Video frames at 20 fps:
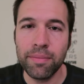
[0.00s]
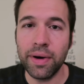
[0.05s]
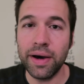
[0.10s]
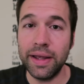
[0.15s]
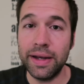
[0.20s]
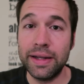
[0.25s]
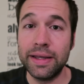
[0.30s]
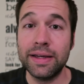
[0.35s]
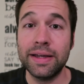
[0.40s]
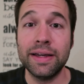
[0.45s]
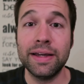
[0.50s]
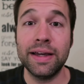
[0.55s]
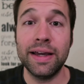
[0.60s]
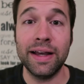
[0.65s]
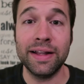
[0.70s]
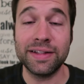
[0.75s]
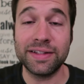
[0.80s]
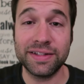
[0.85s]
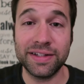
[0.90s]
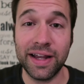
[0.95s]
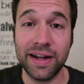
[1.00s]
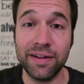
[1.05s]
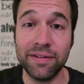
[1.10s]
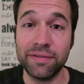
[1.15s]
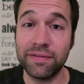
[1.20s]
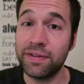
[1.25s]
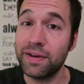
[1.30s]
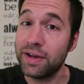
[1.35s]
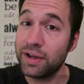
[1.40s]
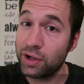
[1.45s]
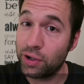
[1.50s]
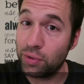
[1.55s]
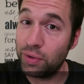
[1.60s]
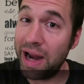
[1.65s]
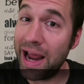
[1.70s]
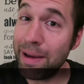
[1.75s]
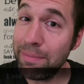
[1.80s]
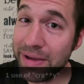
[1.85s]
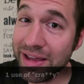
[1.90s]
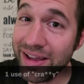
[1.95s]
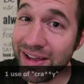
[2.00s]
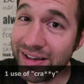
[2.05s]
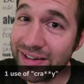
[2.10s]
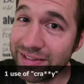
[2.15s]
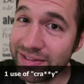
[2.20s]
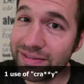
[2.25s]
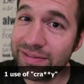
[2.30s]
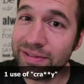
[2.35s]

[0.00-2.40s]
but instead of crabby,